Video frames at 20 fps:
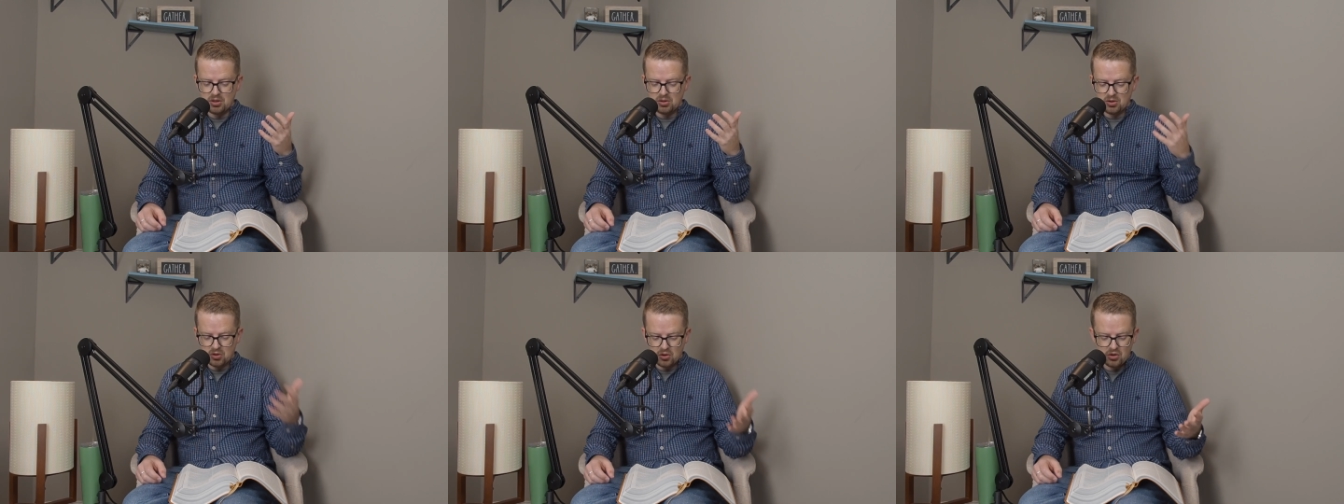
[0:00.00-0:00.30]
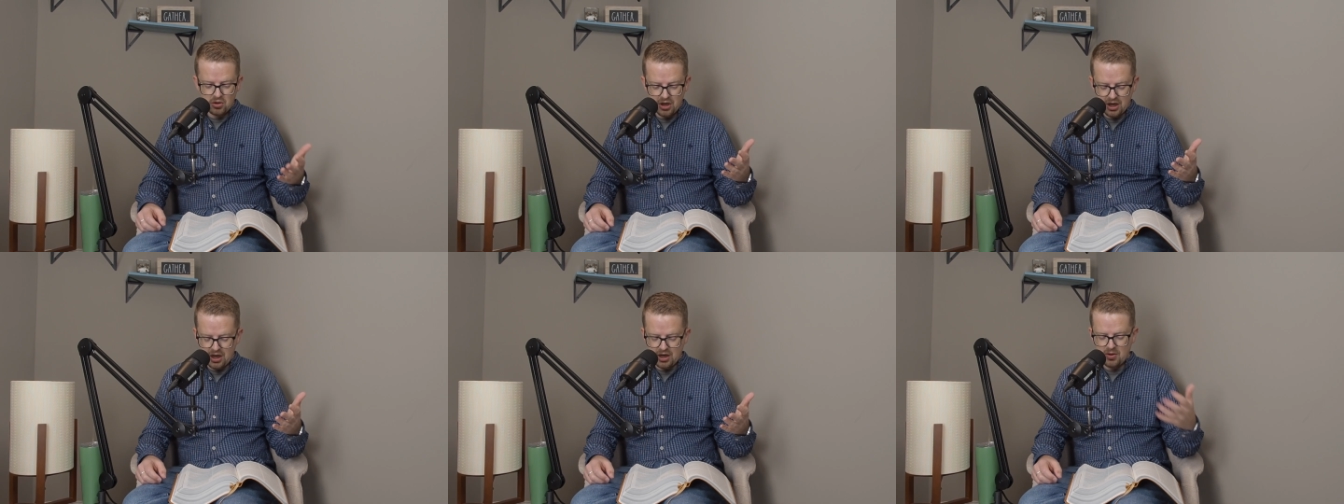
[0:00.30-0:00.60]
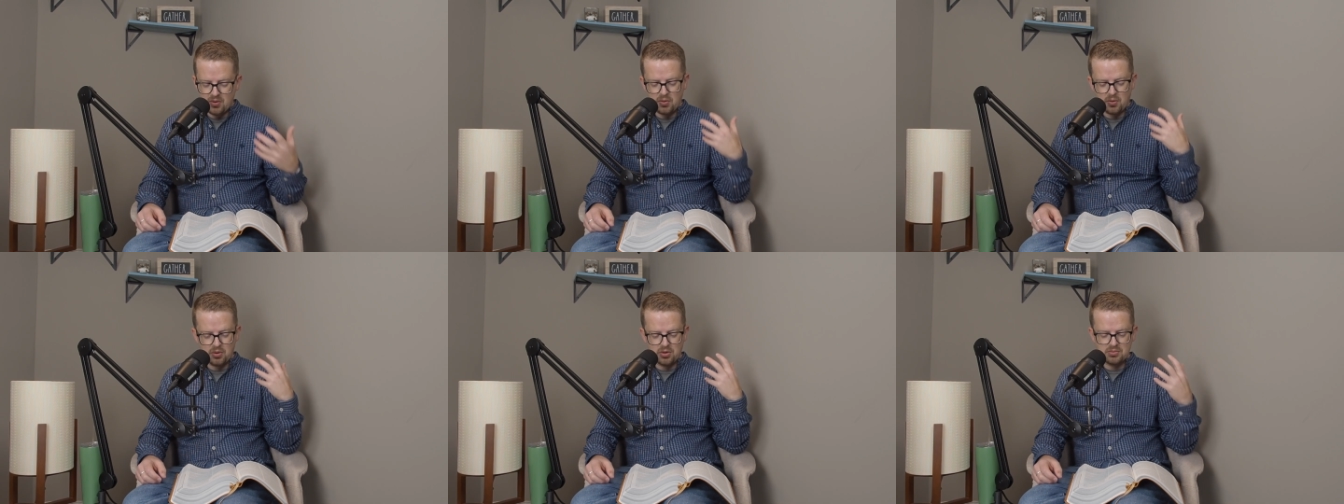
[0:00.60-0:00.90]

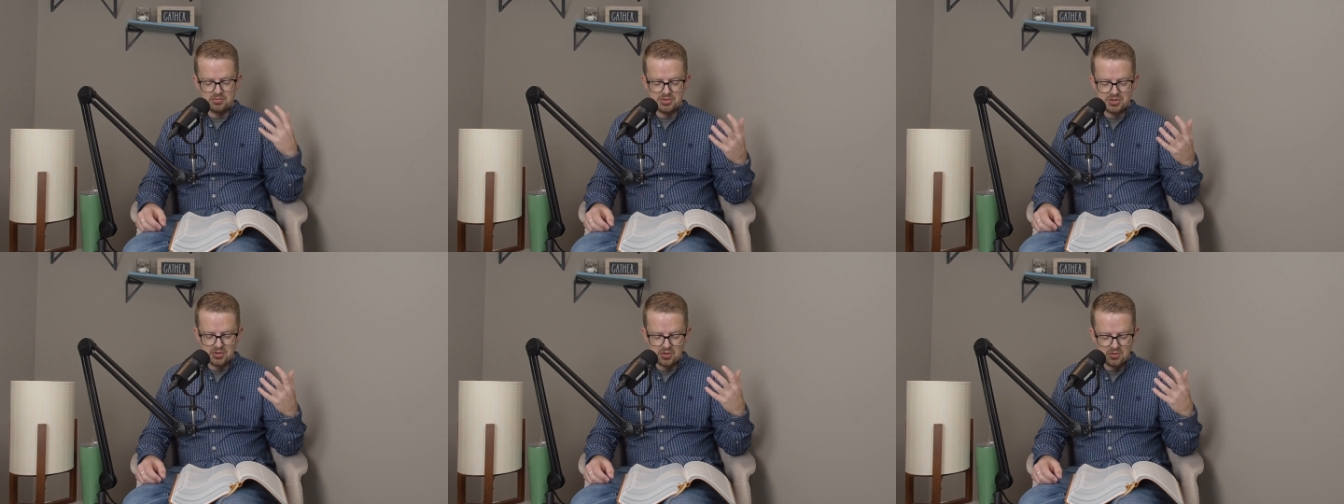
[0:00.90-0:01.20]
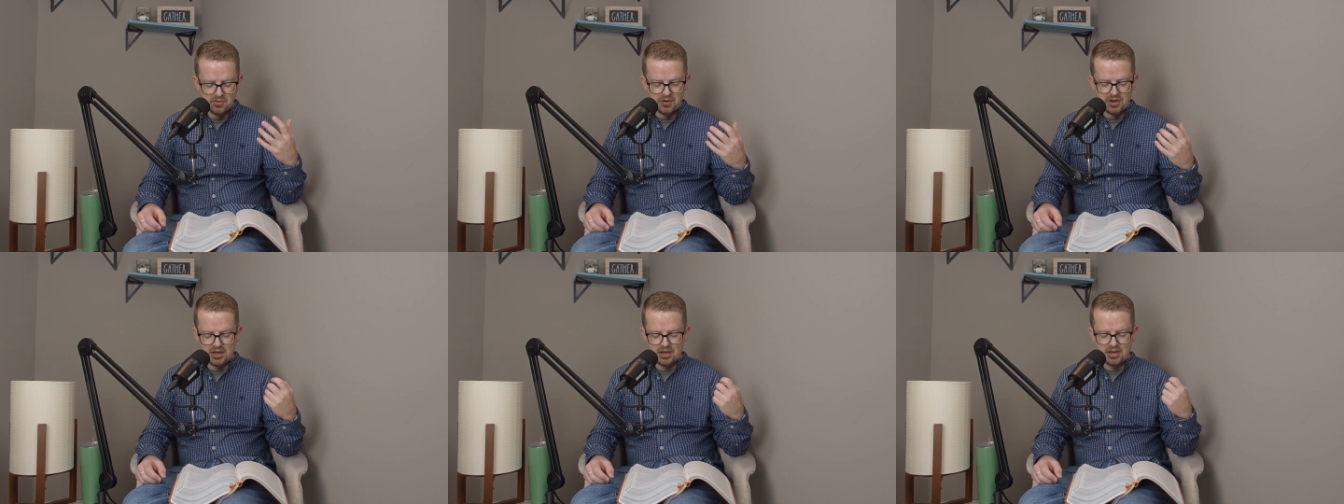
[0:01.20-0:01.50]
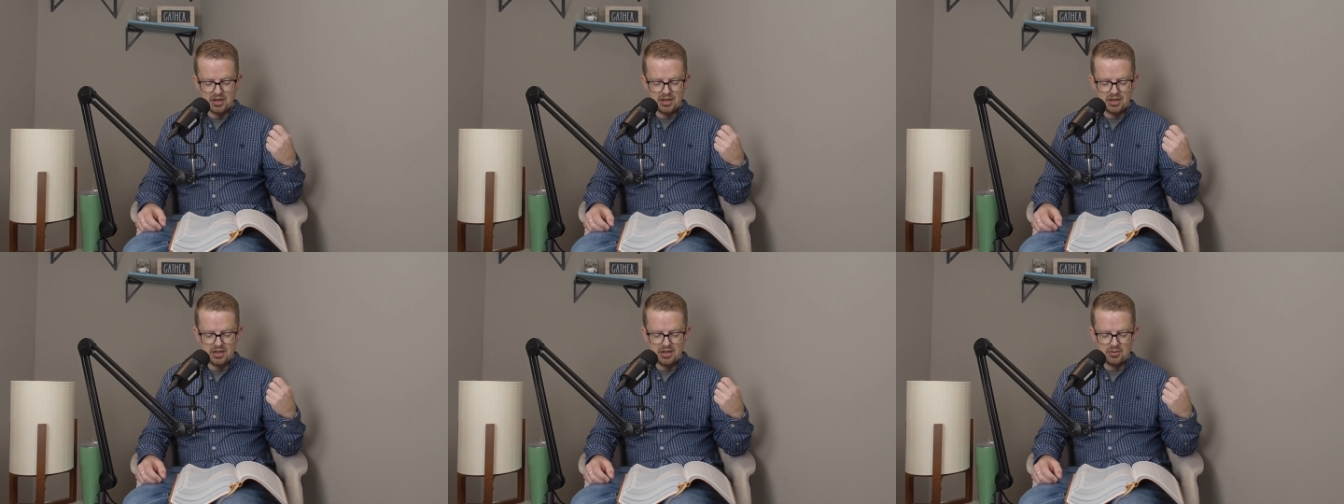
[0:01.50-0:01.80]
learning or
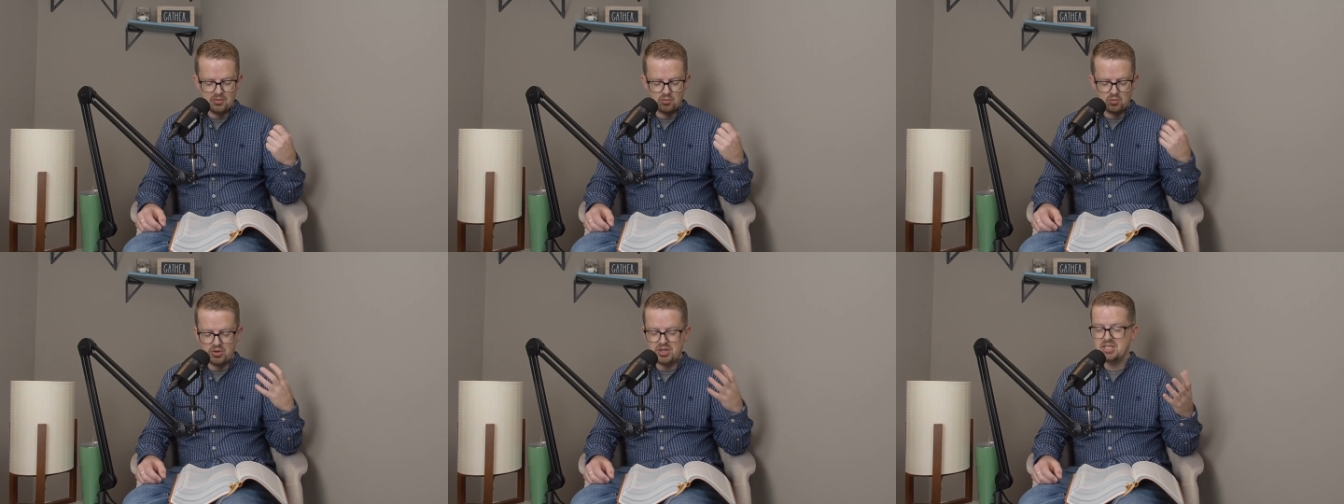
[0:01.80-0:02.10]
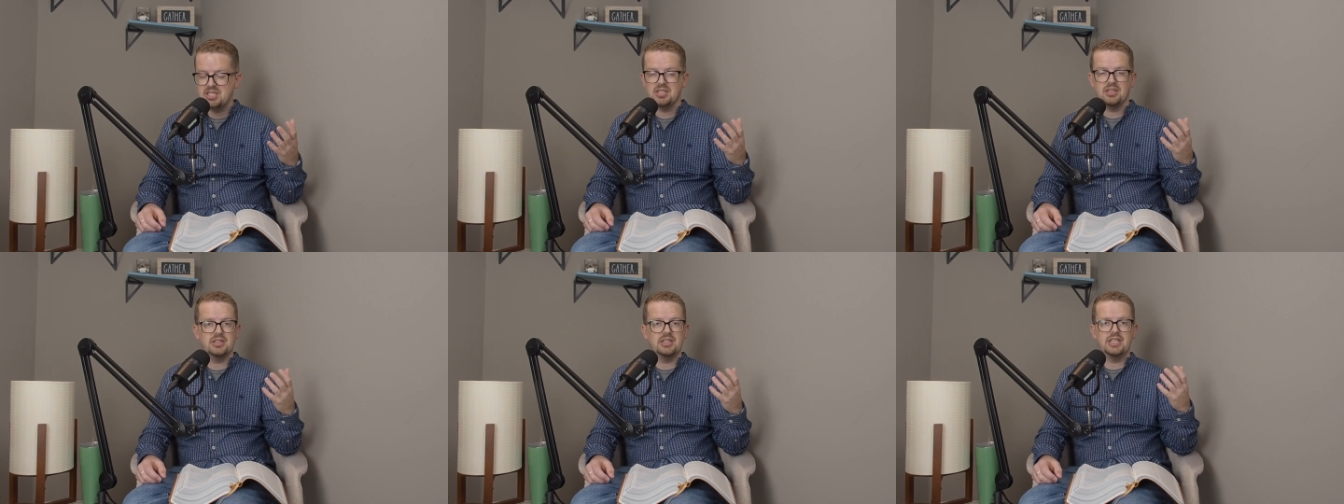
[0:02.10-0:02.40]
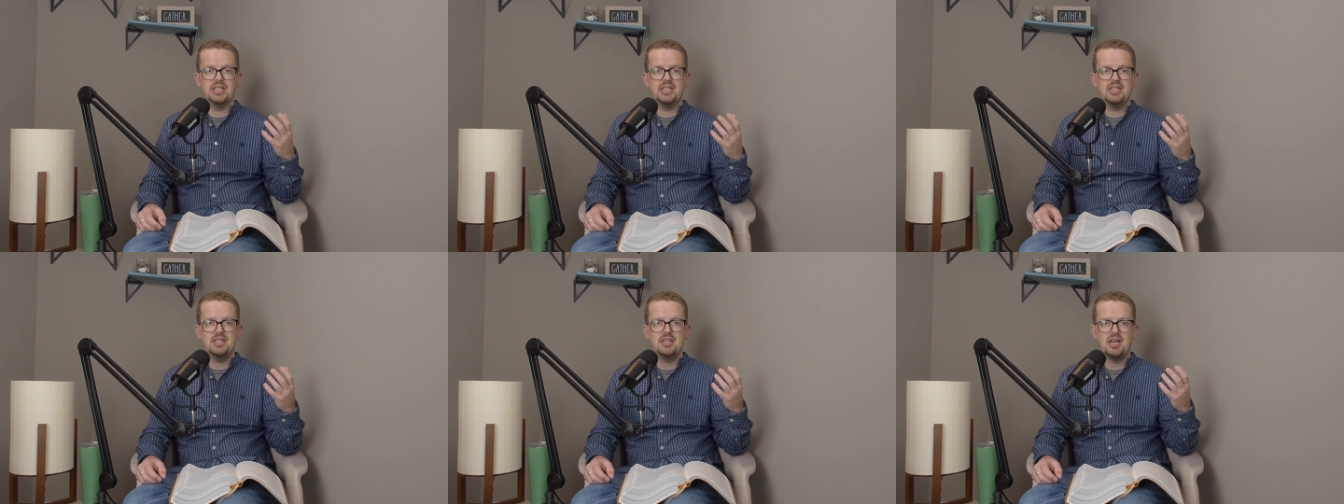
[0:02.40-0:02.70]
observing
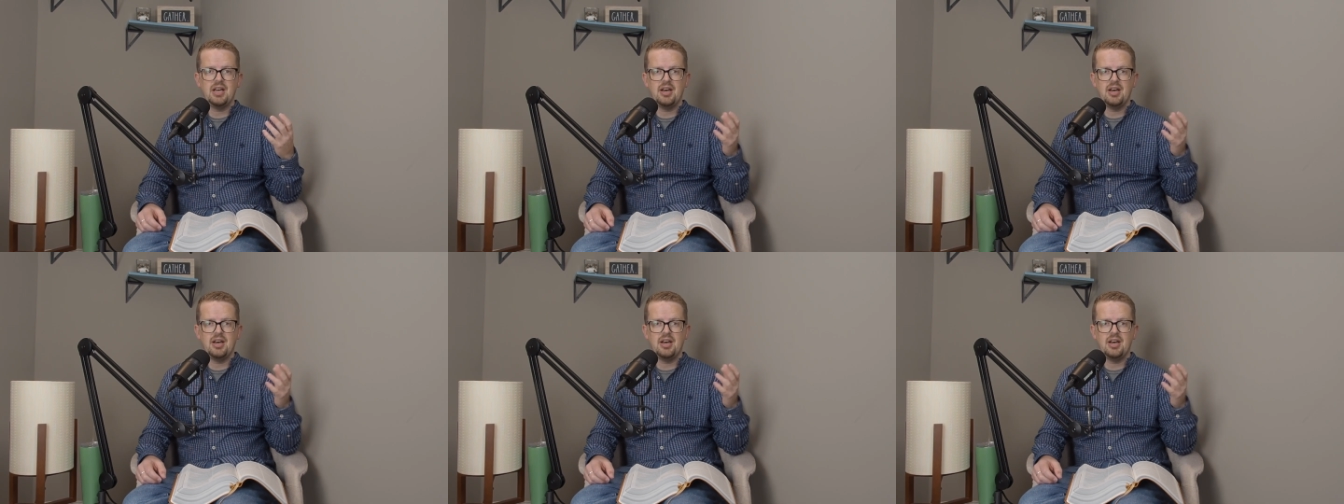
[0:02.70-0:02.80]
recently,